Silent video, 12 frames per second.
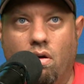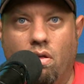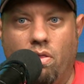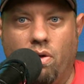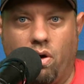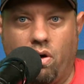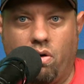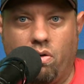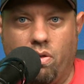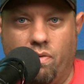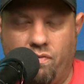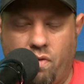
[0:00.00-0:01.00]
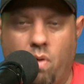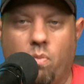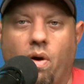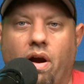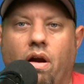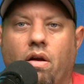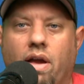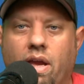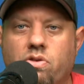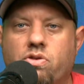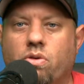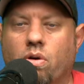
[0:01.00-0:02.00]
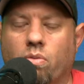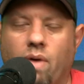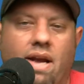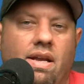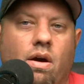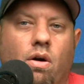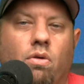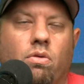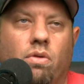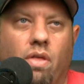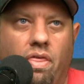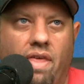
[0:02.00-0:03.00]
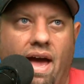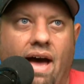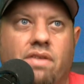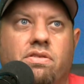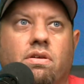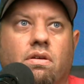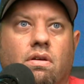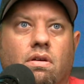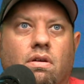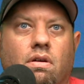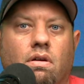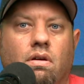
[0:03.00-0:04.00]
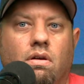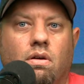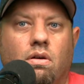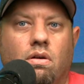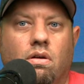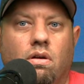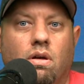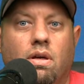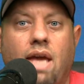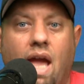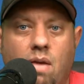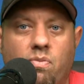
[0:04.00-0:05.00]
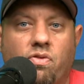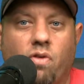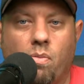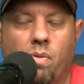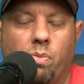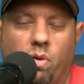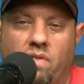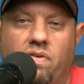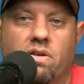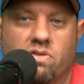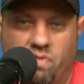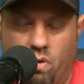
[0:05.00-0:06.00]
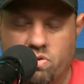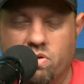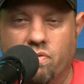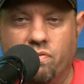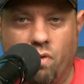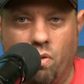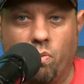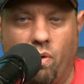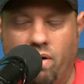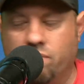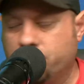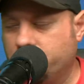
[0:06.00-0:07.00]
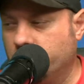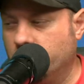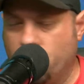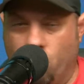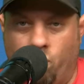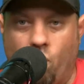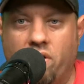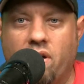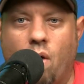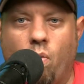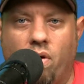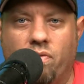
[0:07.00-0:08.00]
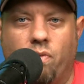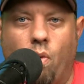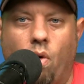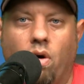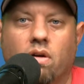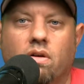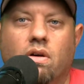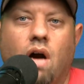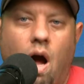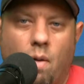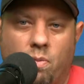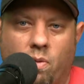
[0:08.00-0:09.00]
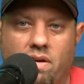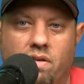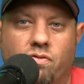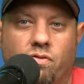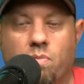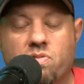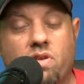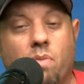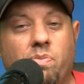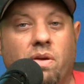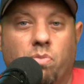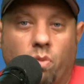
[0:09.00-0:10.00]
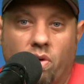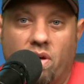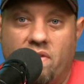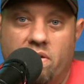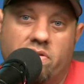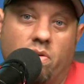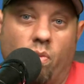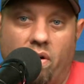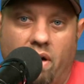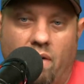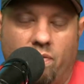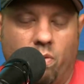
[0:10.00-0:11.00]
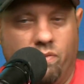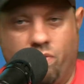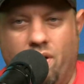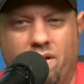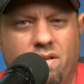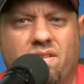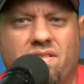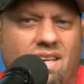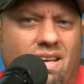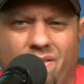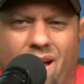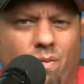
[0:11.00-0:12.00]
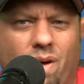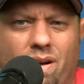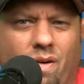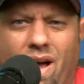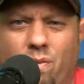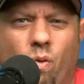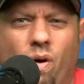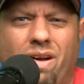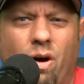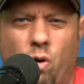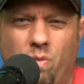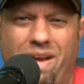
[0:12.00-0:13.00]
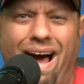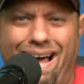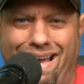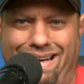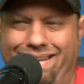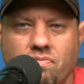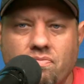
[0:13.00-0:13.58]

the, the firmware into a radio that came from a previous version of firmware, the one point one four. Upgraded from something previous to one point one four. And you can see on that radio I had one point oh nine.